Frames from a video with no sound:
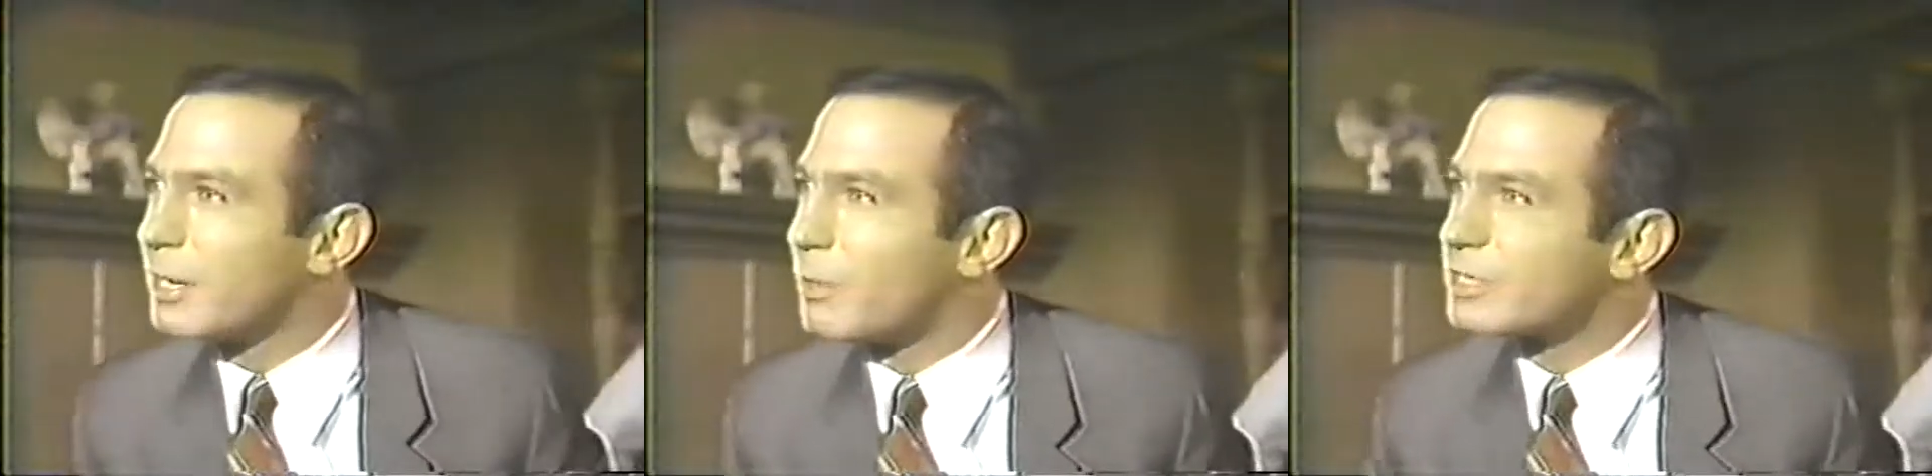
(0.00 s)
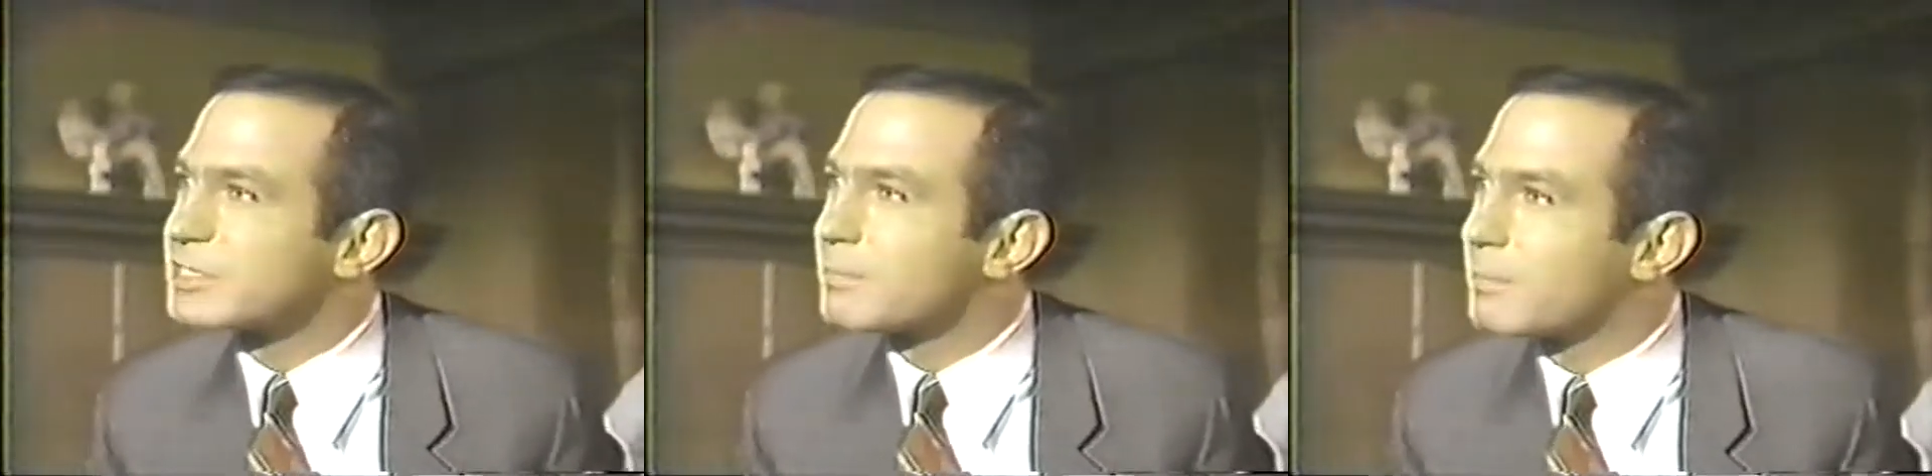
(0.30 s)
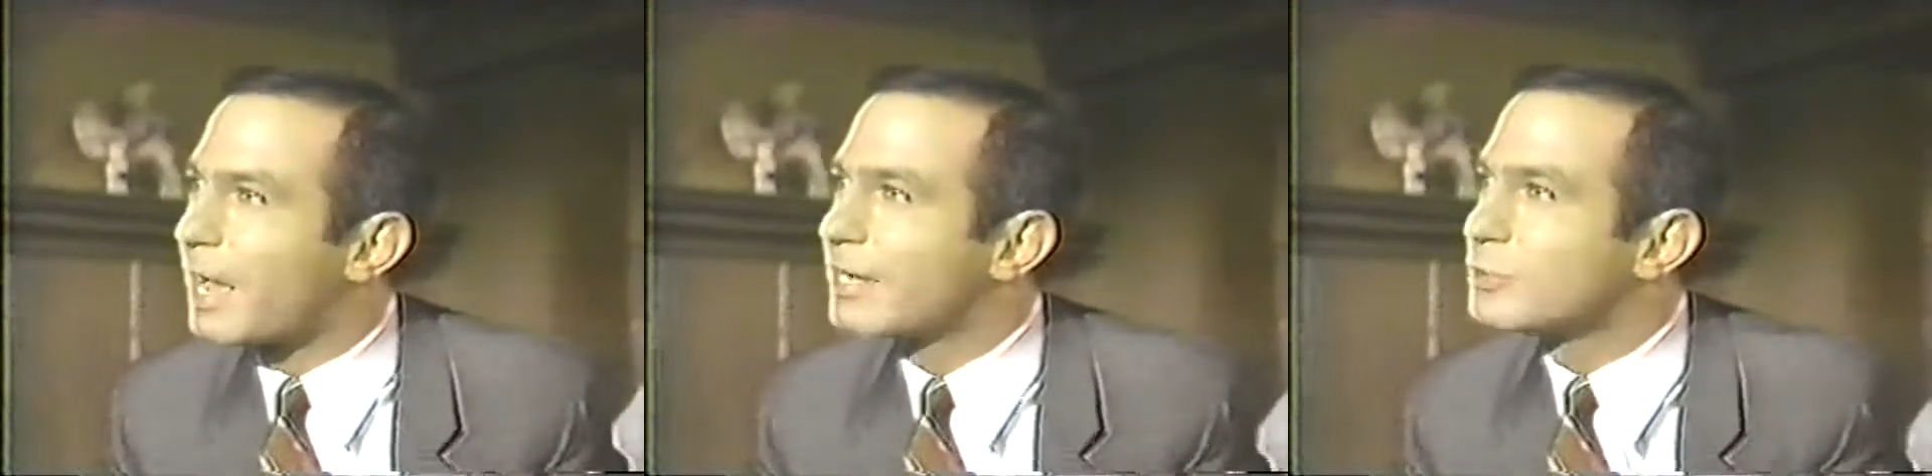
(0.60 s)
me, wants to
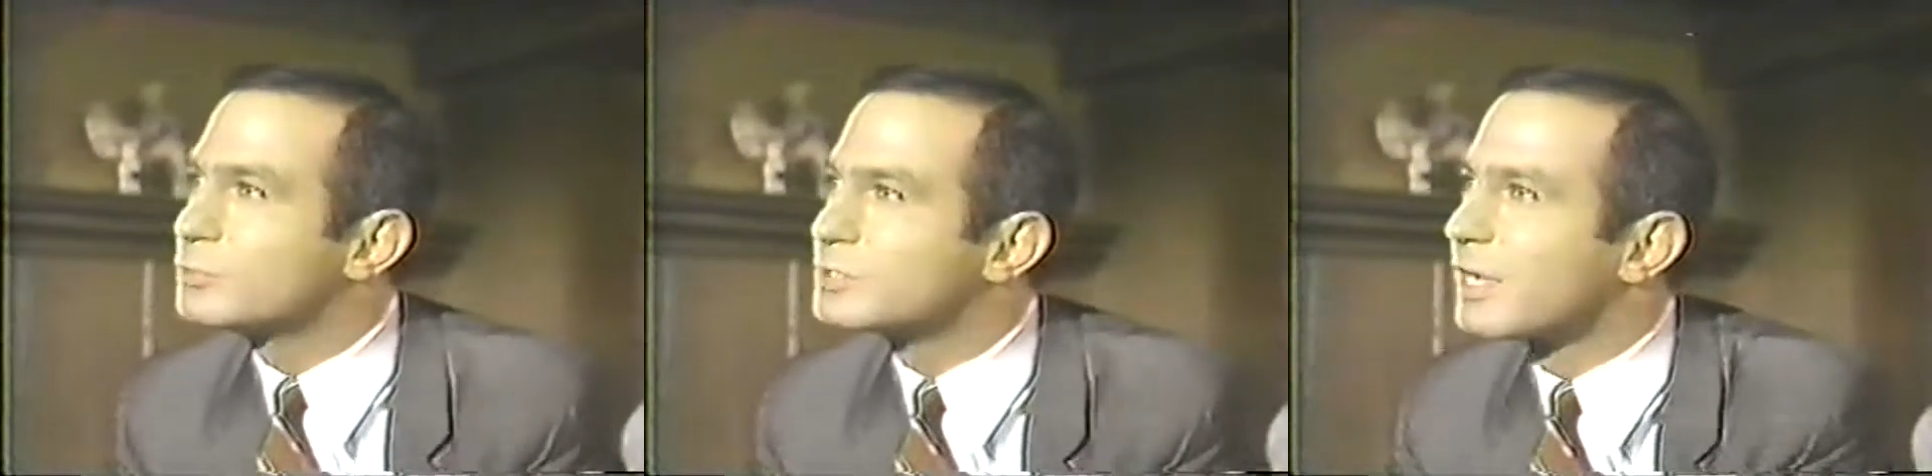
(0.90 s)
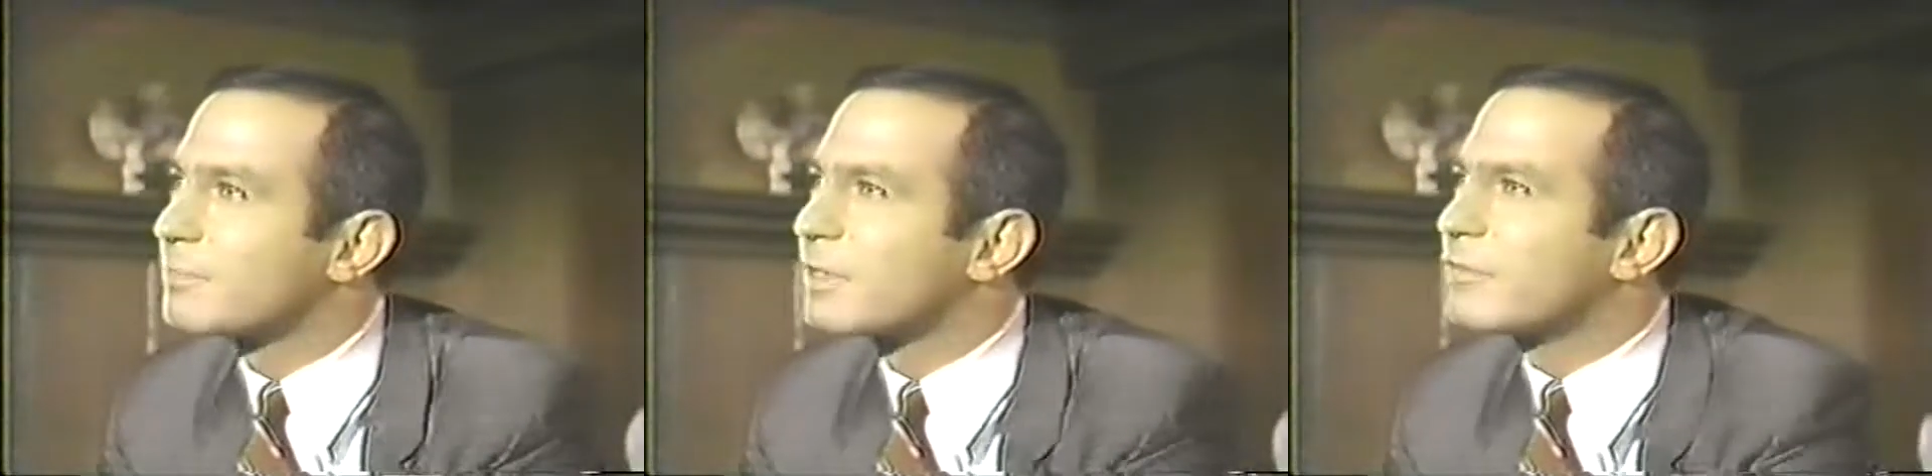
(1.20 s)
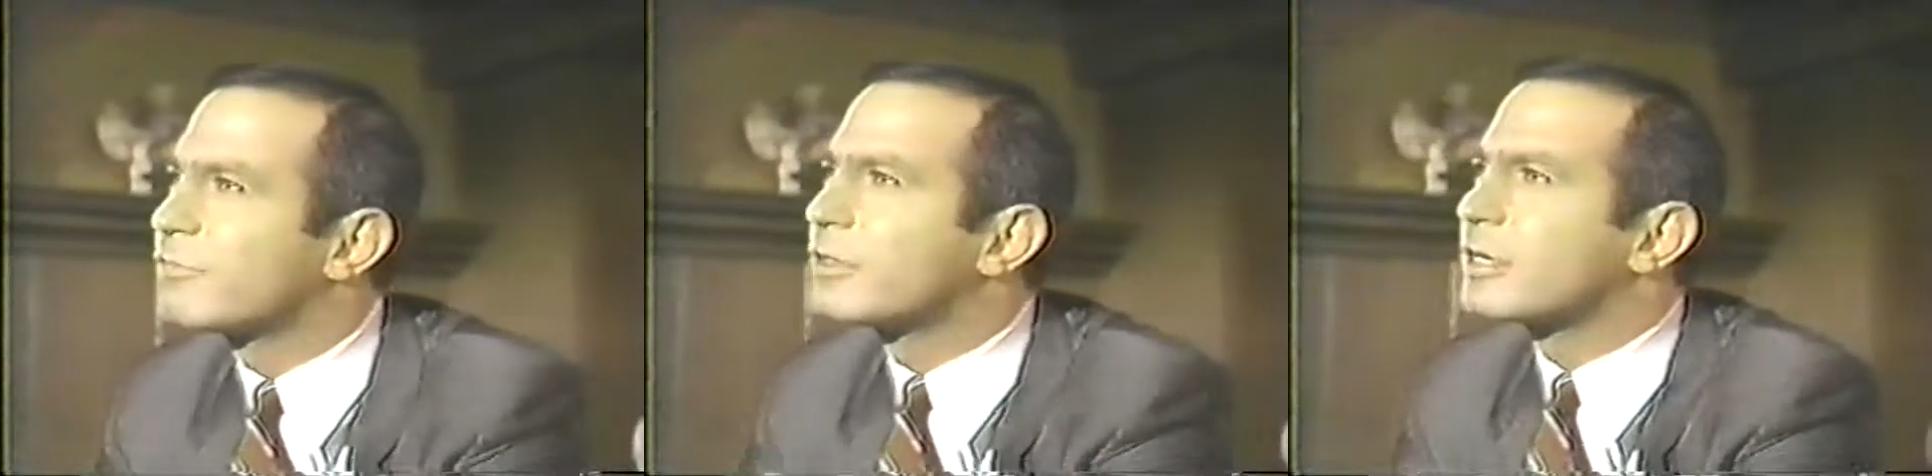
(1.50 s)
buy you
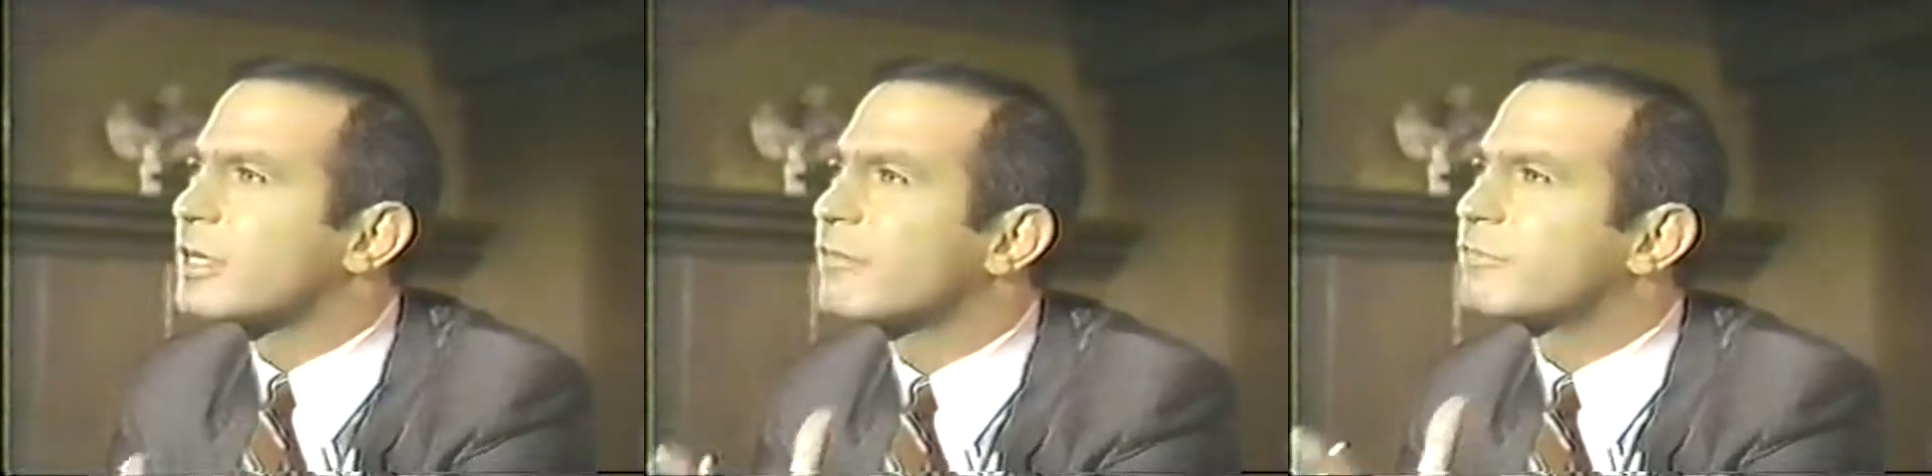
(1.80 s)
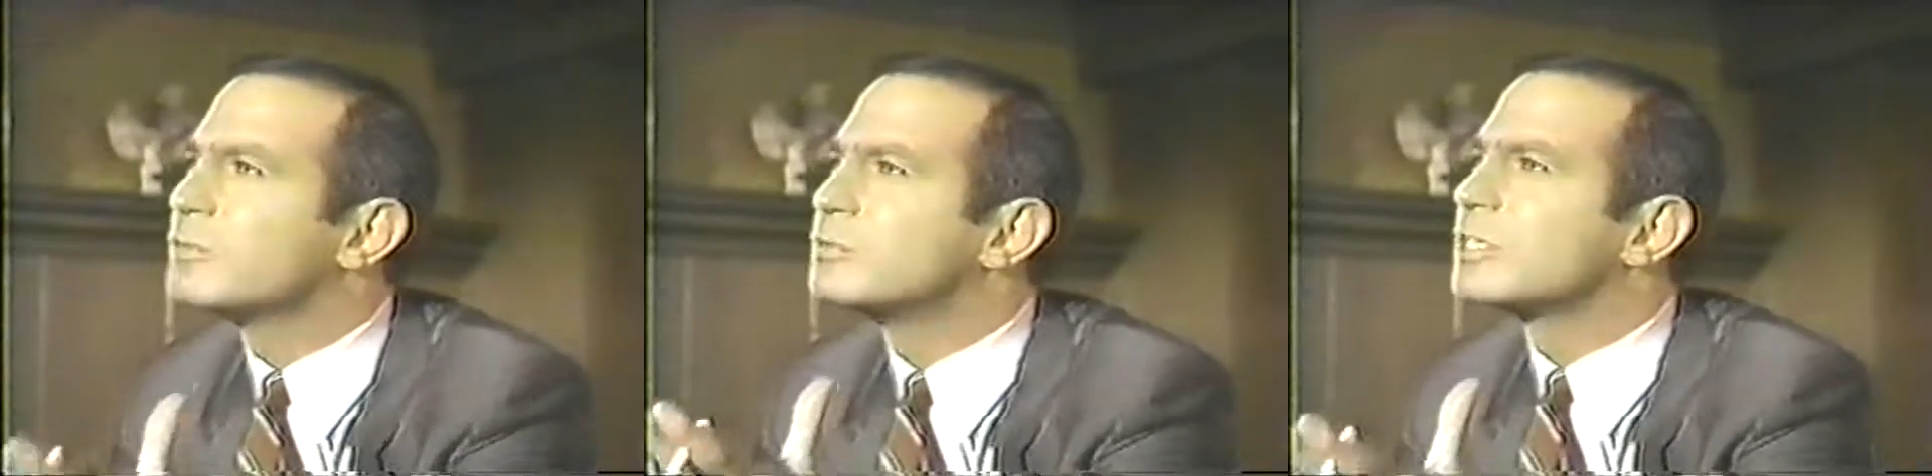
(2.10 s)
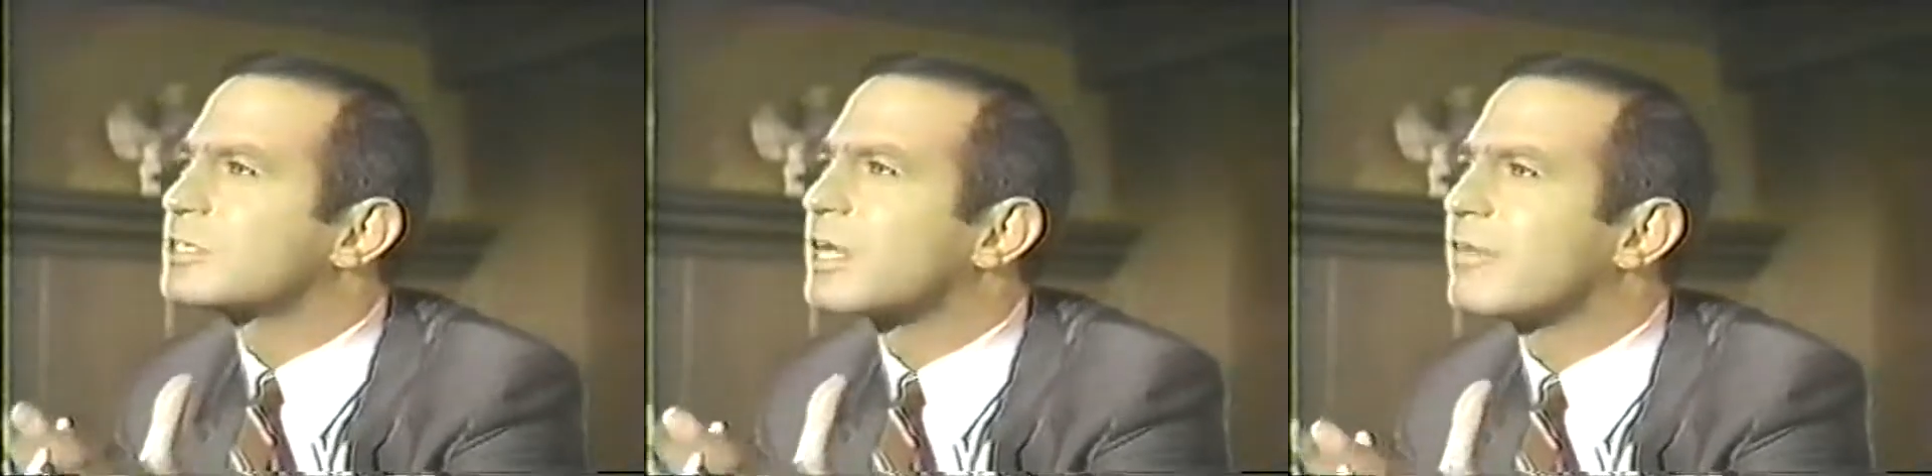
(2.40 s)
something for the gift you
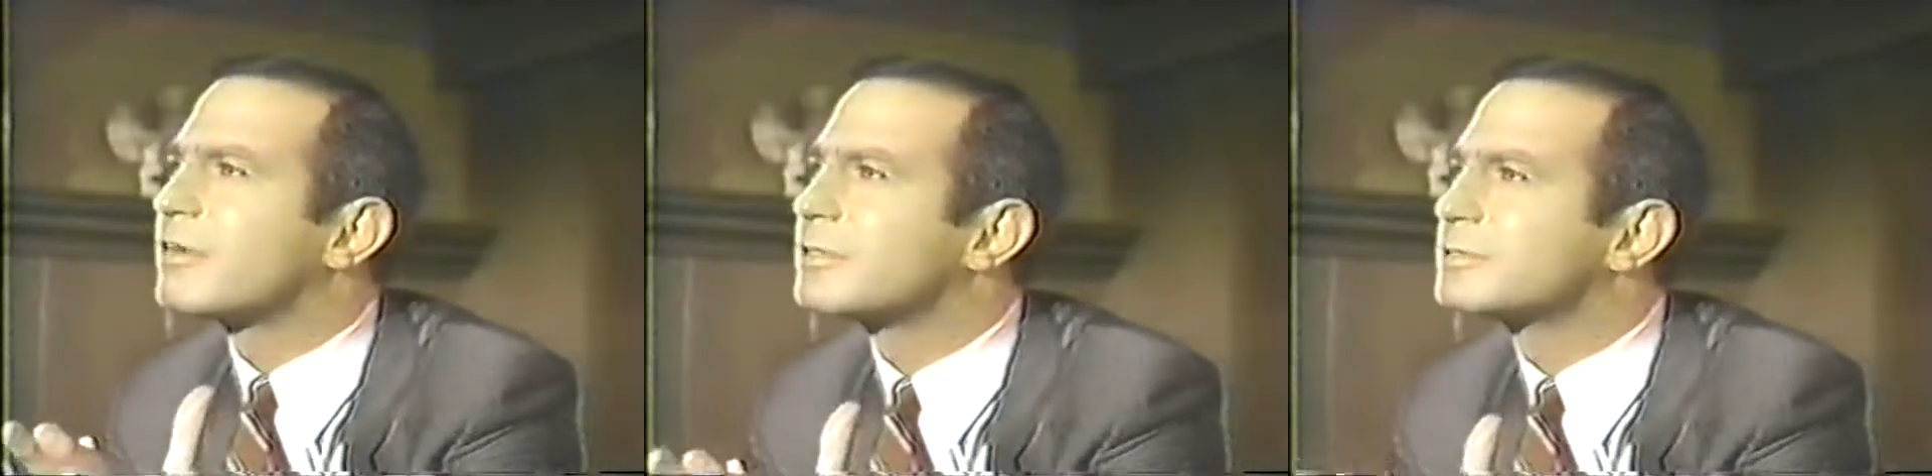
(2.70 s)
just gave us.